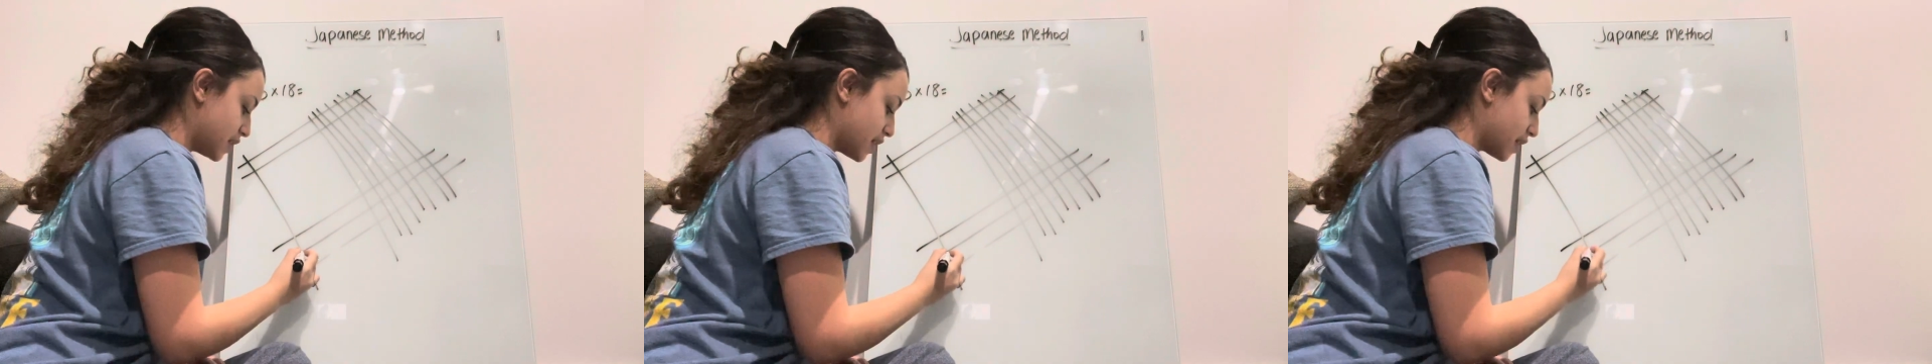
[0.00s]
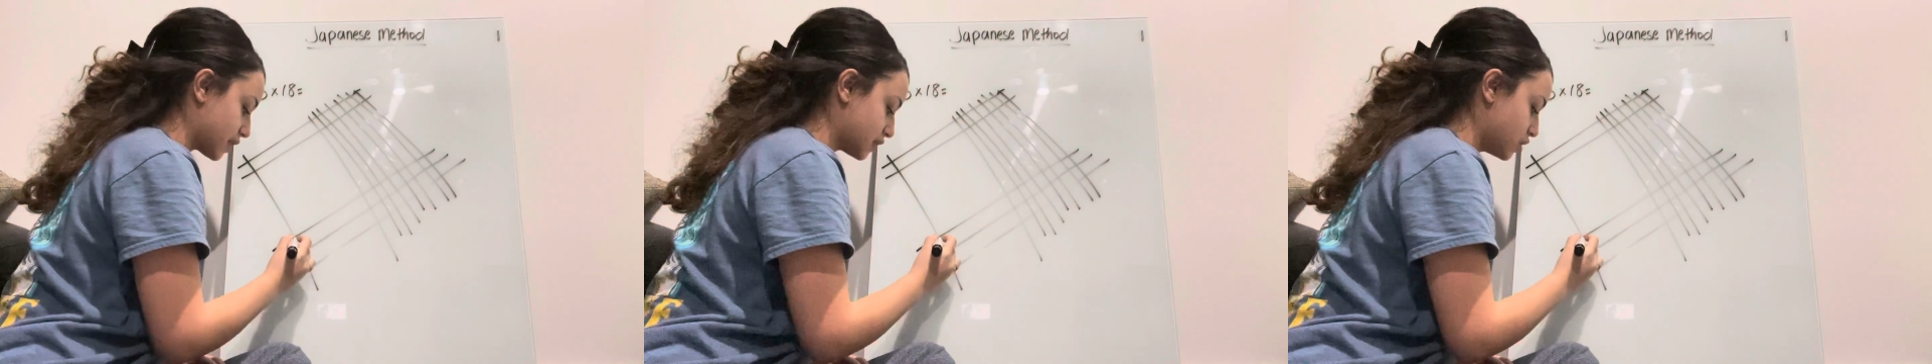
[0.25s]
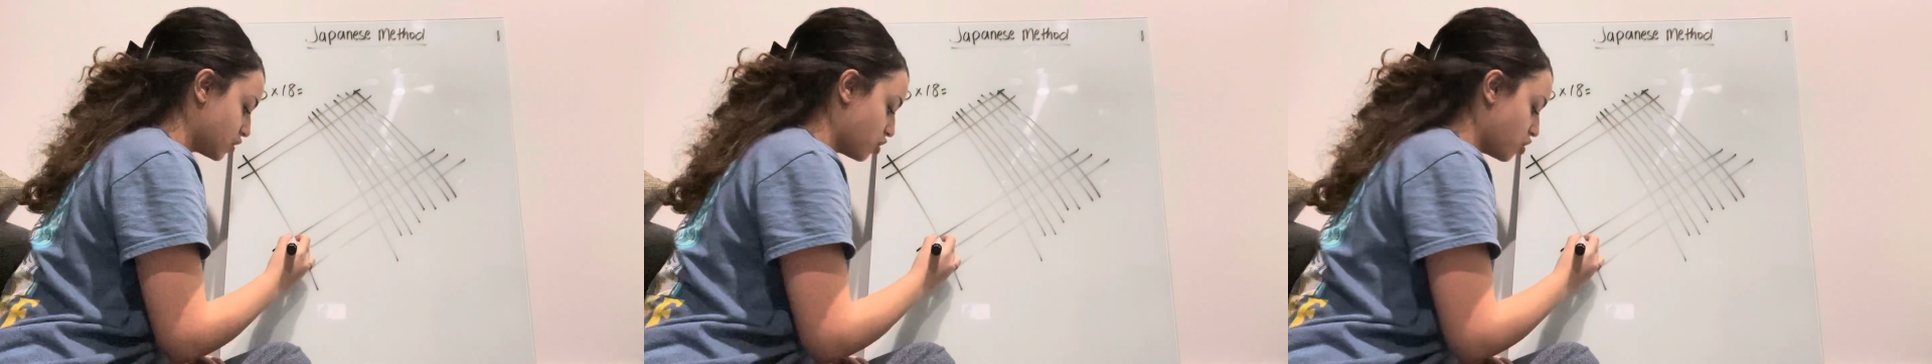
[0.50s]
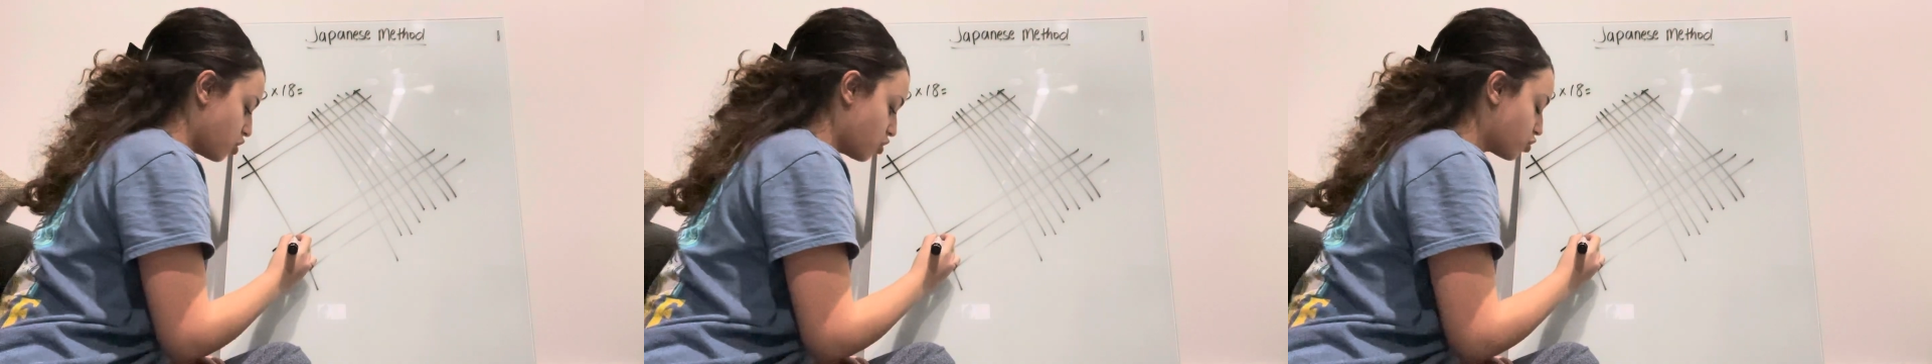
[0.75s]
X
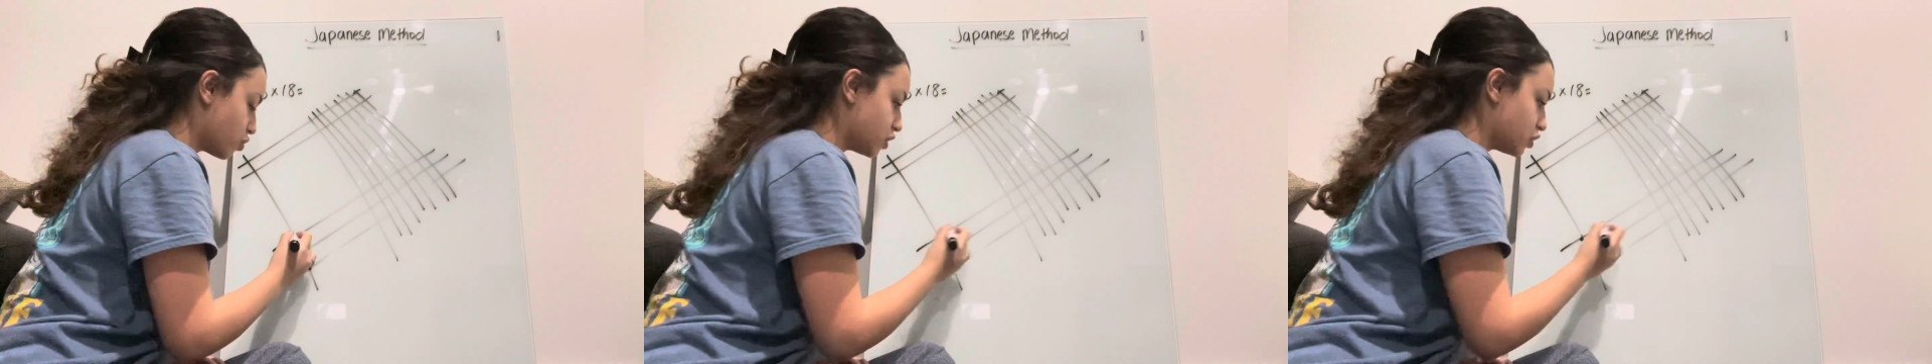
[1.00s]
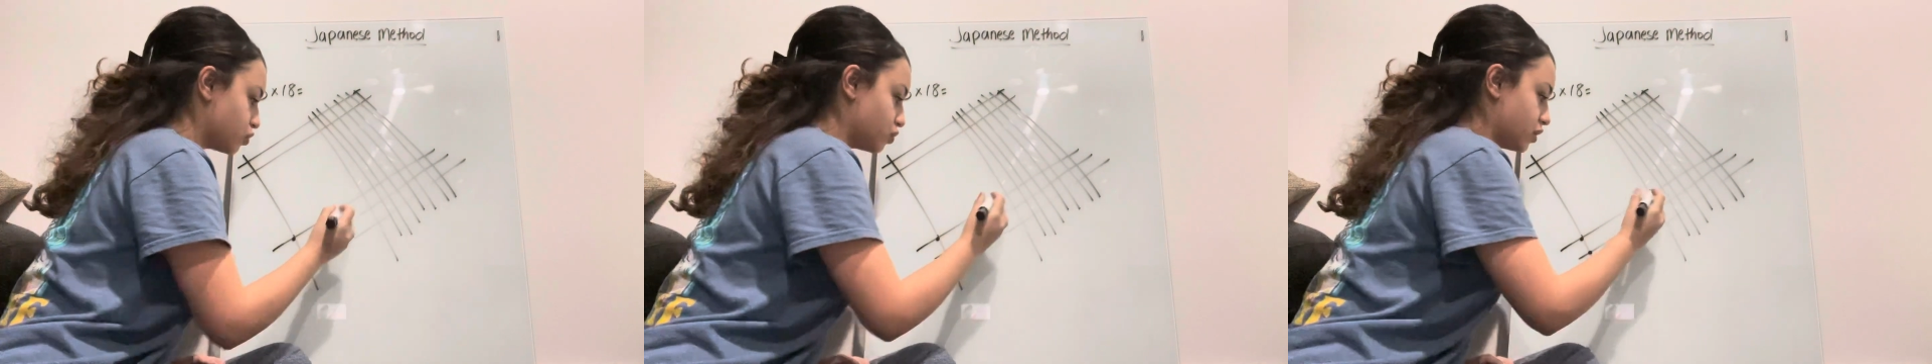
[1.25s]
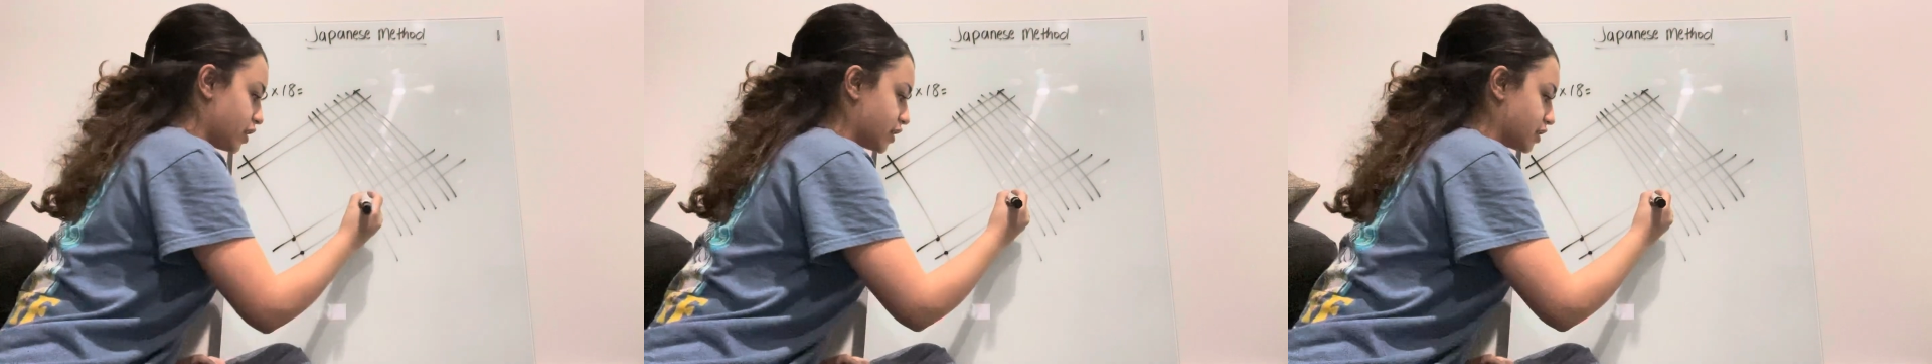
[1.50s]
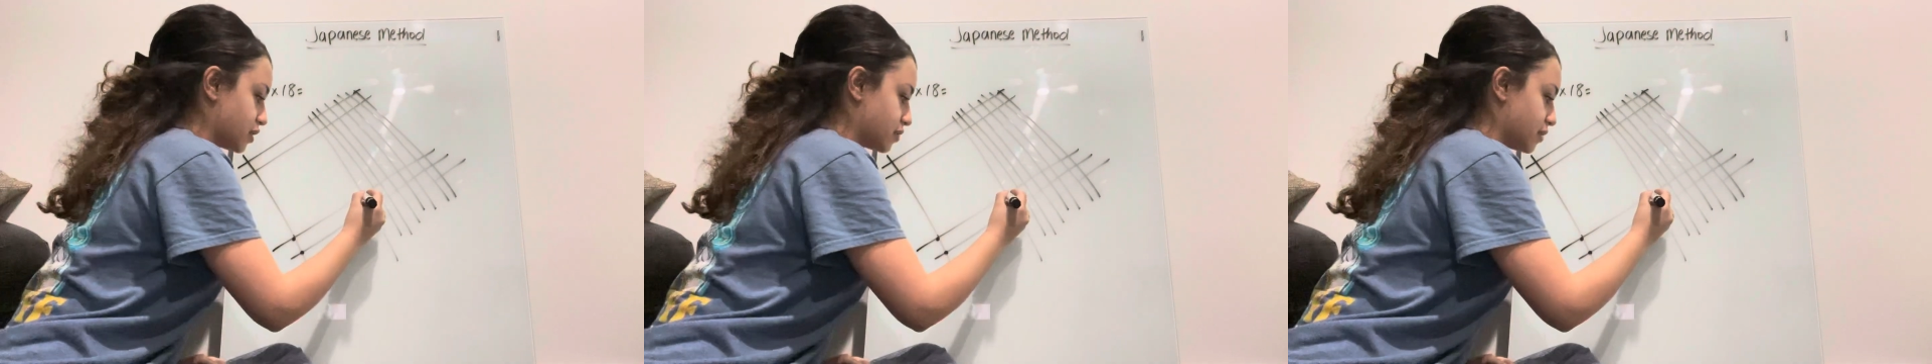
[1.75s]
or 2
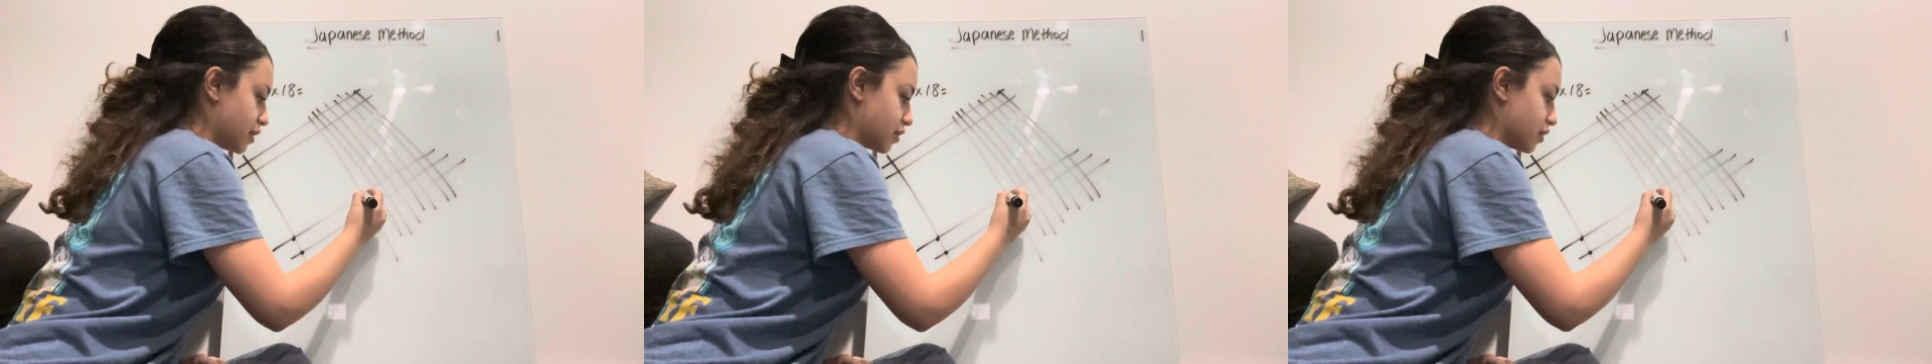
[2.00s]
lines meet.